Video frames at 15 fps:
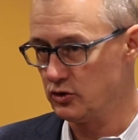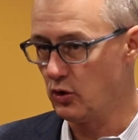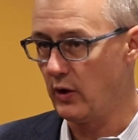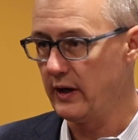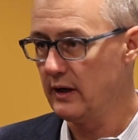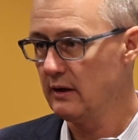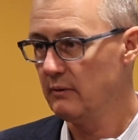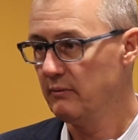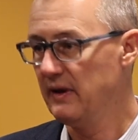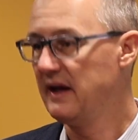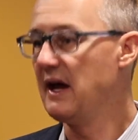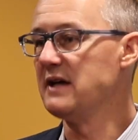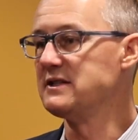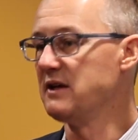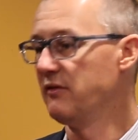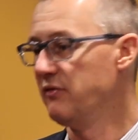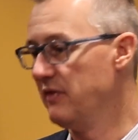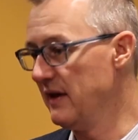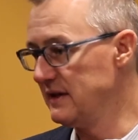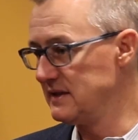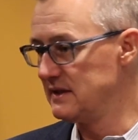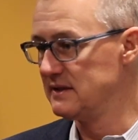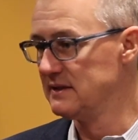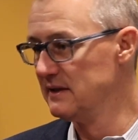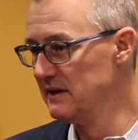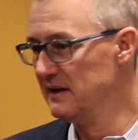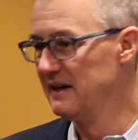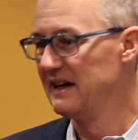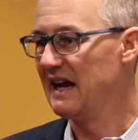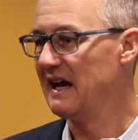joint because of this
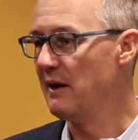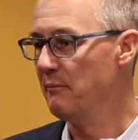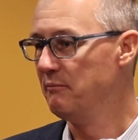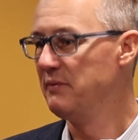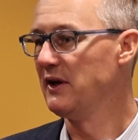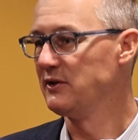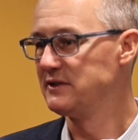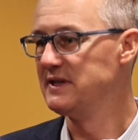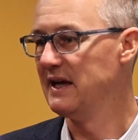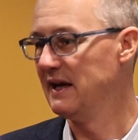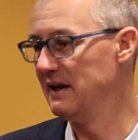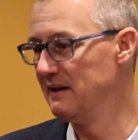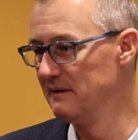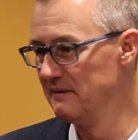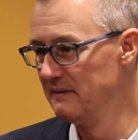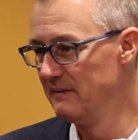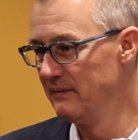kind of built-in